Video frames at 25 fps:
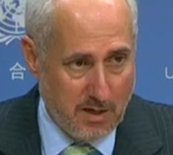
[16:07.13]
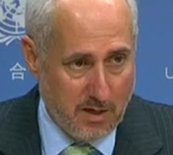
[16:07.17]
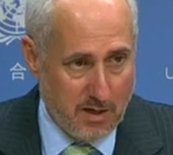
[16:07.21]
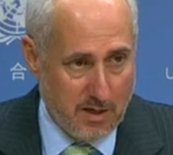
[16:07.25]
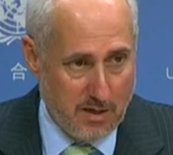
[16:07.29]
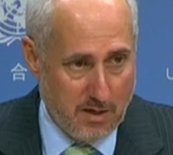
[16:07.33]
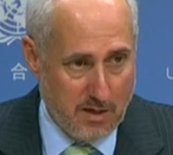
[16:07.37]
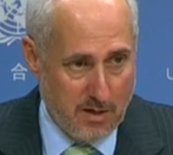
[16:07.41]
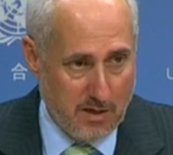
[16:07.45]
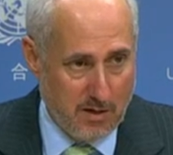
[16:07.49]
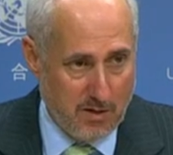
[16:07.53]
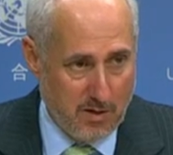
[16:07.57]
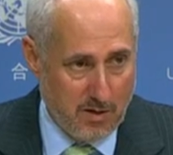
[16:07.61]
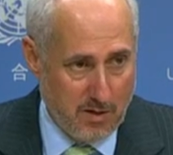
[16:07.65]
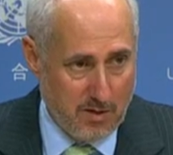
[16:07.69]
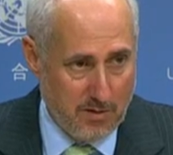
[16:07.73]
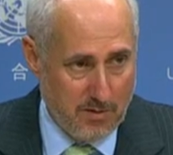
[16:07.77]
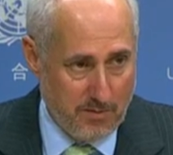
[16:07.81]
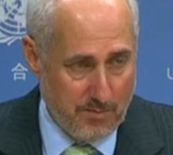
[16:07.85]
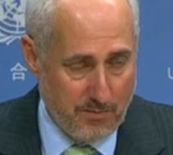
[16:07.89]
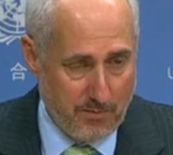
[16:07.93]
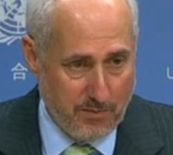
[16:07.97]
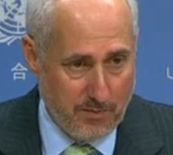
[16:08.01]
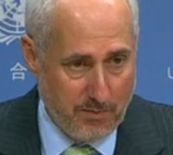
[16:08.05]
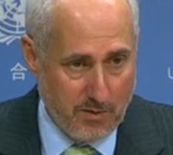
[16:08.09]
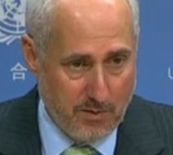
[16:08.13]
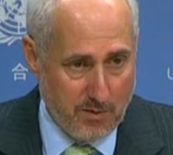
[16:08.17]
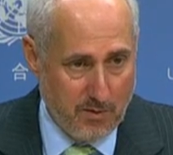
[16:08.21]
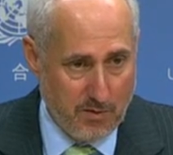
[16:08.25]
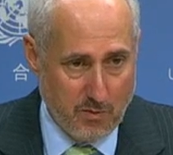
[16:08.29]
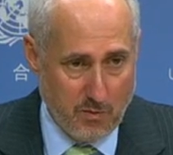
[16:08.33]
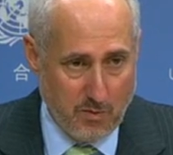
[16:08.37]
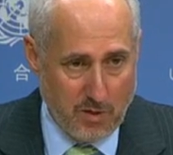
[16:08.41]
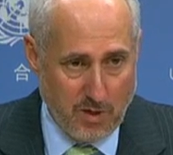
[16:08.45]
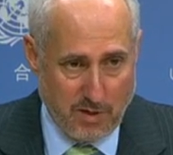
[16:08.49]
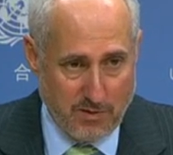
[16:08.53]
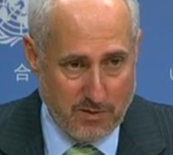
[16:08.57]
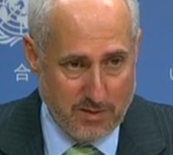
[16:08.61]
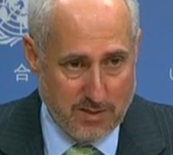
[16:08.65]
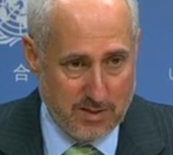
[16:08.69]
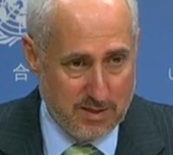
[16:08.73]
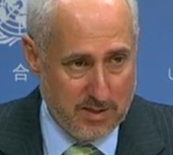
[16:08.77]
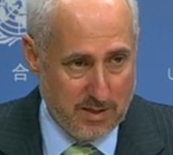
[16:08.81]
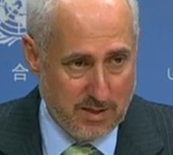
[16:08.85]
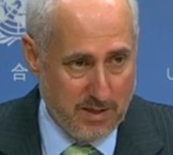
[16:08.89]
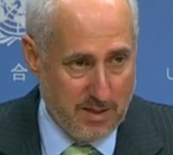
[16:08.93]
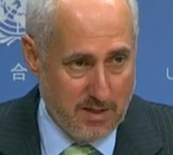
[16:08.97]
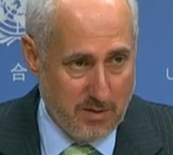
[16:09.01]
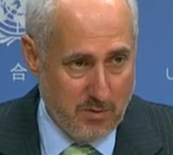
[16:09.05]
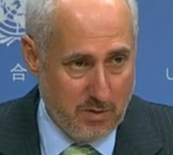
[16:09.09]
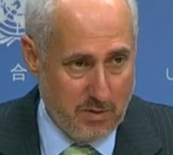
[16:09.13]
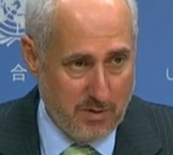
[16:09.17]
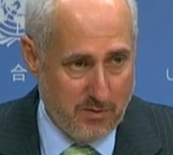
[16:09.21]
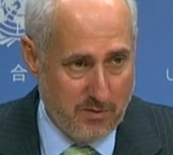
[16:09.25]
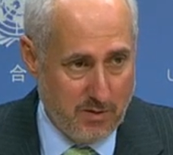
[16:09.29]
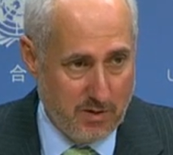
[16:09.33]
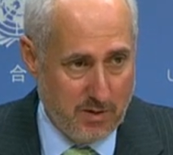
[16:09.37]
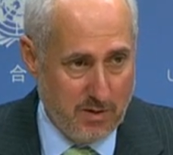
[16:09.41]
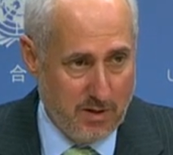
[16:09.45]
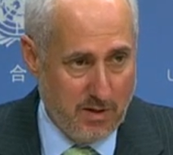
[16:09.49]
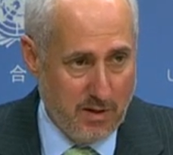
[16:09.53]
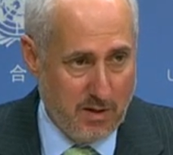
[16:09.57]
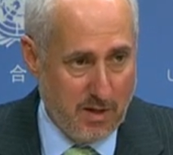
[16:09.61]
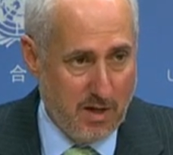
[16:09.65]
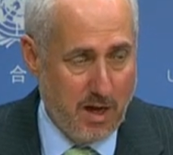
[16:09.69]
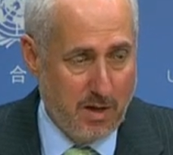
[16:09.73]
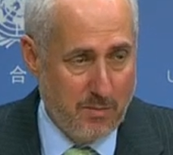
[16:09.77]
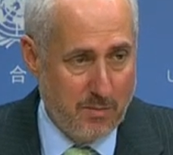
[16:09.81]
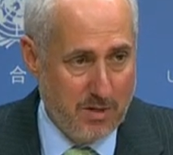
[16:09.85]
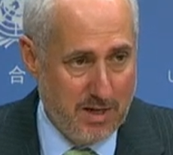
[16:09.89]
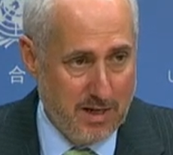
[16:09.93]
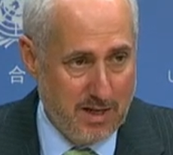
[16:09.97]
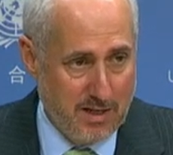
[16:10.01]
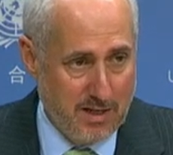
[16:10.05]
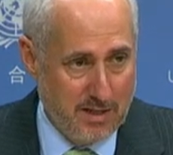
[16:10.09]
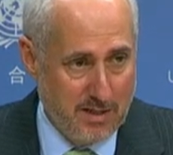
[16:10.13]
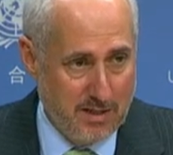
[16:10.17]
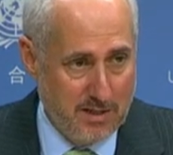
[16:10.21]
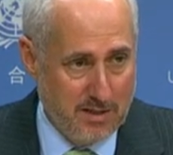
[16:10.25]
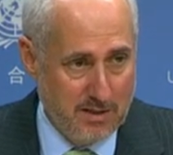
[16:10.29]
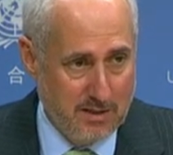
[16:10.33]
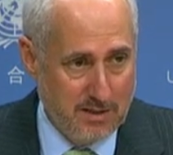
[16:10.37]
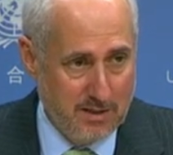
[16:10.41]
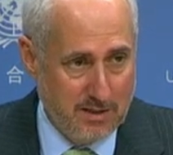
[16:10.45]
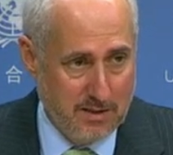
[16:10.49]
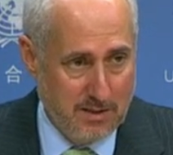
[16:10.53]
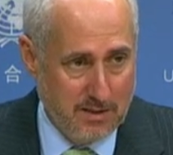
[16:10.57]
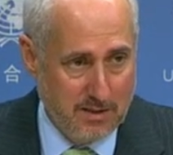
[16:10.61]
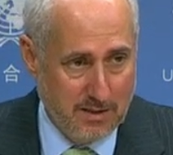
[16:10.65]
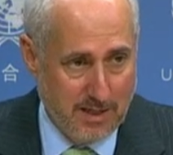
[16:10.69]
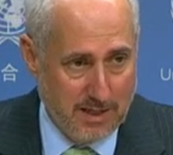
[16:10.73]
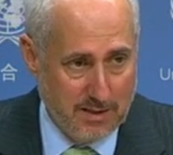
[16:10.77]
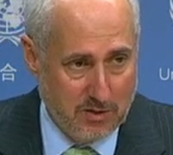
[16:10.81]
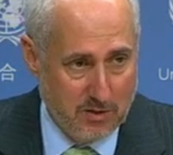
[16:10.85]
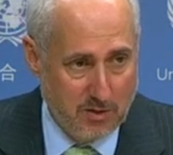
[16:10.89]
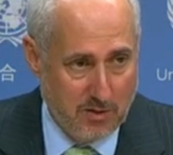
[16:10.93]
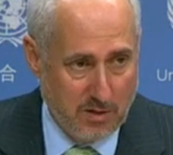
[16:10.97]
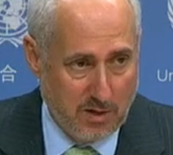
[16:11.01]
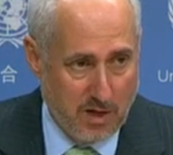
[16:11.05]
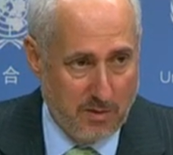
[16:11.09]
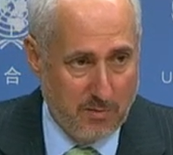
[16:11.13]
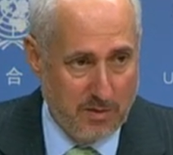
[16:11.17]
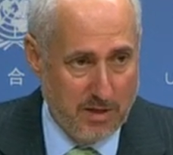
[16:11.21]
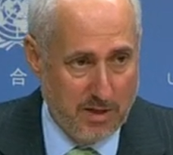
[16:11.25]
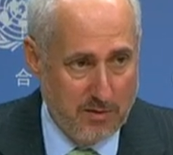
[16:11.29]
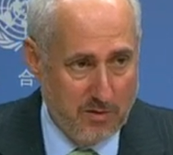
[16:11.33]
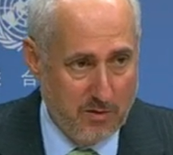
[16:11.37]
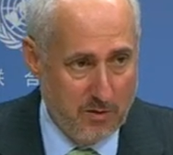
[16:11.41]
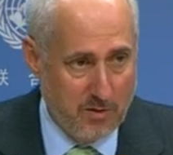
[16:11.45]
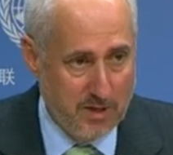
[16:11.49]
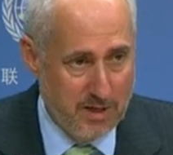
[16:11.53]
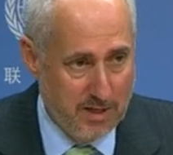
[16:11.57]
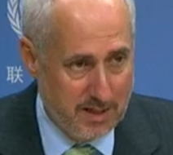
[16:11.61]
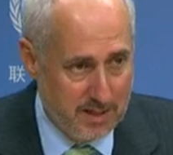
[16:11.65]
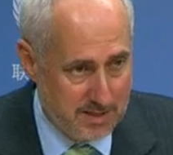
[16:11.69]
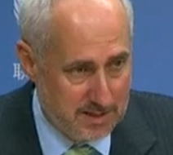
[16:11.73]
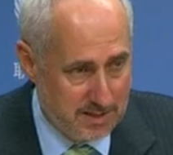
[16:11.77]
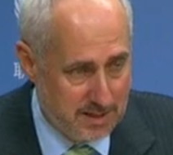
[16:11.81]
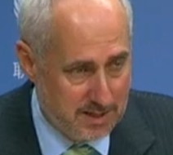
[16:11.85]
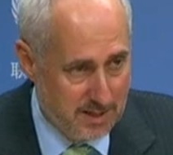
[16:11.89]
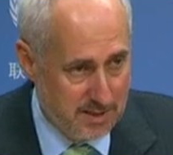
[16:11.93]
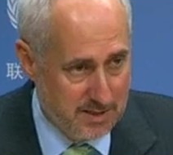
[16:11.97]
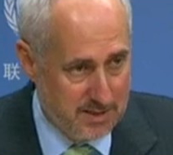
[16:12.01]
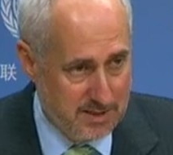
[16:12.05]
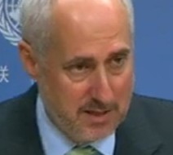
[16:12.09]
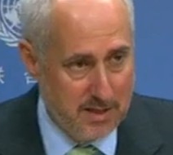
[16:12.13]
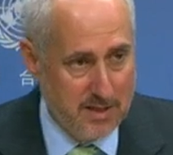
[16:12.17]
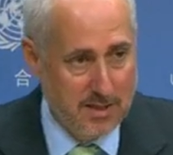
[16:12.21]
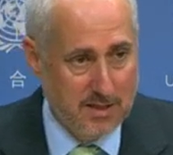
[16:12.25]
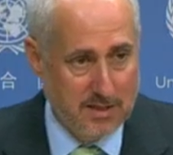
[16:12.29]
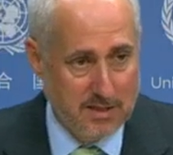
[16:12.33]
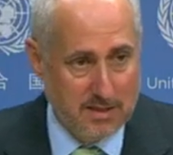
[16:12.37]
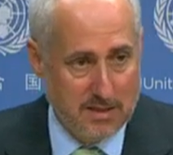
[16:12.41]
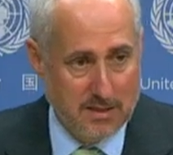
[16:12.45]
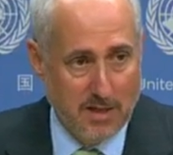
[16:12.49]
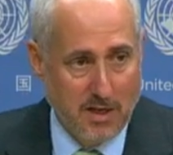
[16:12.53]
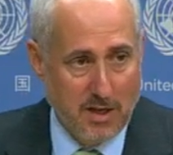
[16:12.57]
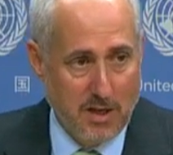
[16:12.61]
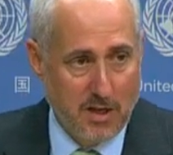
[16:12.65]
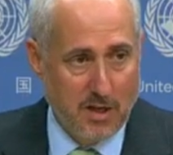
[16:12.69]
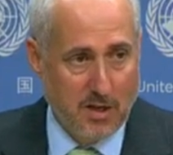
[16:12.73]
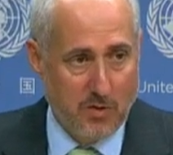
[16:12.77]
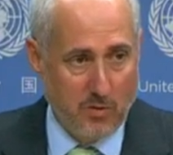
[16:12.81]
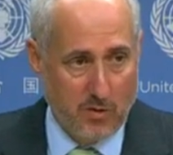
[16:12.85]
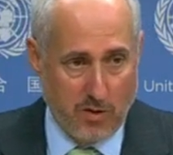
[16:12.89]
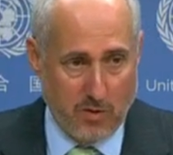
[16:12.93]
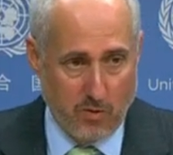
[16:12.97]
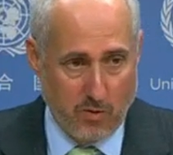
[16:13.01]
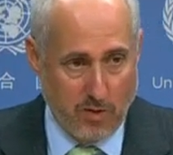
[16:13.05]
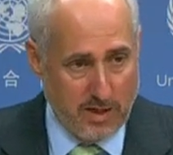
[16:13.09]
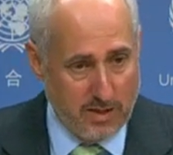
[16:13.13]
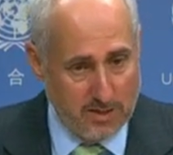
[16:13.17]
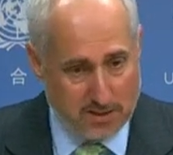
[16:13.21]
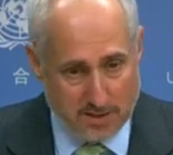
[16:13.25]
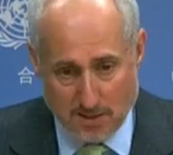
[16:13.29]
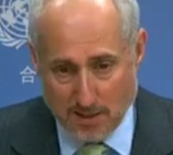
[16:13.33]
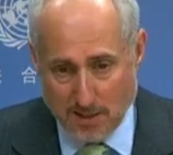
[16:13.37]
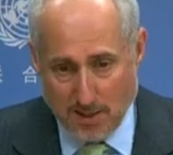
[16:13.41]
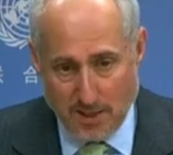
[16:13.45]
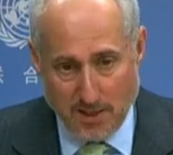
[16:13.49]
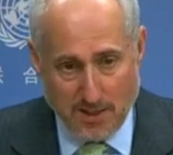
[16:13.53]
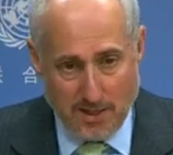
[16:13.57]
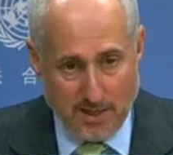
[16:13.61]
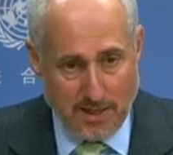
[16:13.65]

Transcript: Um, we obviously we've accommodated and glad to accommodate the United States in this request.